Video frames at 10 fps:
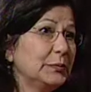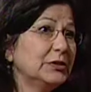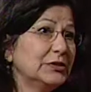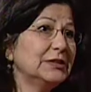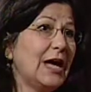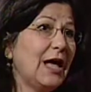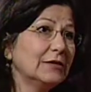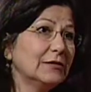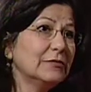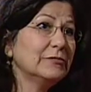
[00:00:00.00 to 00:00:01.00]
put to
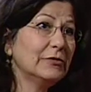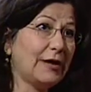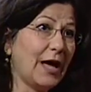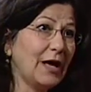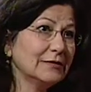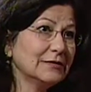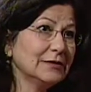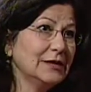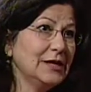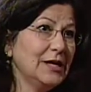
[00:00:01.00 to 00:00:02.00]
death for that.
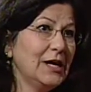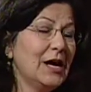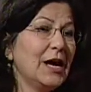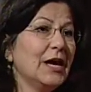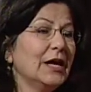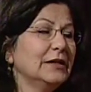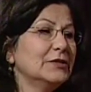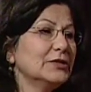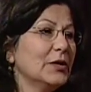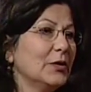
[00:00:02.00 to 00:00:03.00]
And
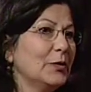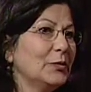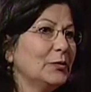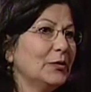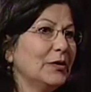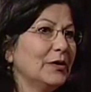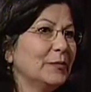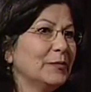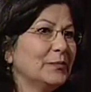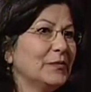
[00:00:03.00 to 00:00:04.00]
so
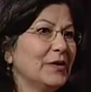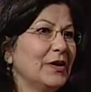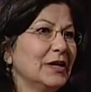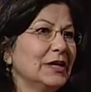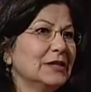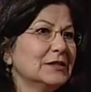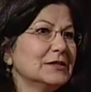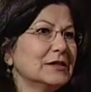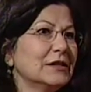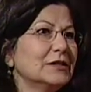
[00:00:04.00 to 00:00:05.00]

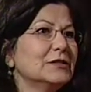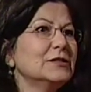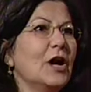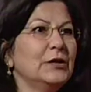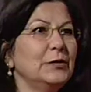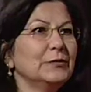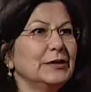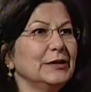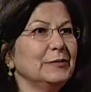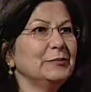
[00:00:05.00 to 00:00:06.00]
it's not
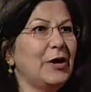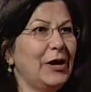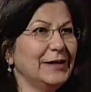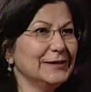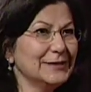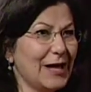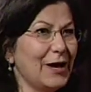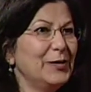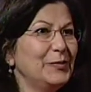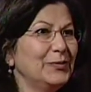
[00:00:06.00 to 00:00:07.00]
only Baha'is
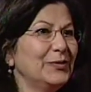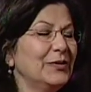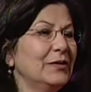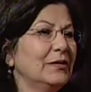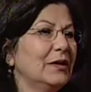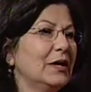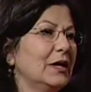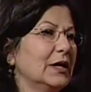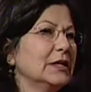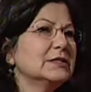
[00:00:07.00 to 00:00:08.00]
now,
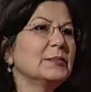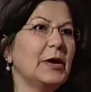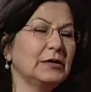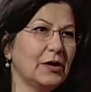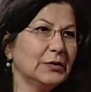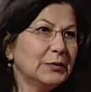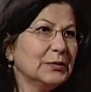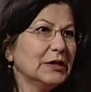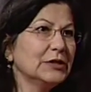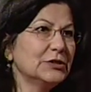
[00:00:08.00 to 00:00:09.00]
it's about other
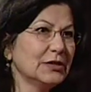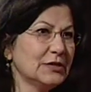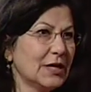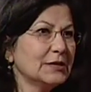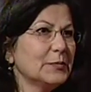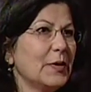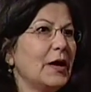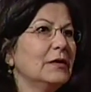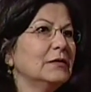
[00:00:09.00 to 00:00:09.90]
religions as well.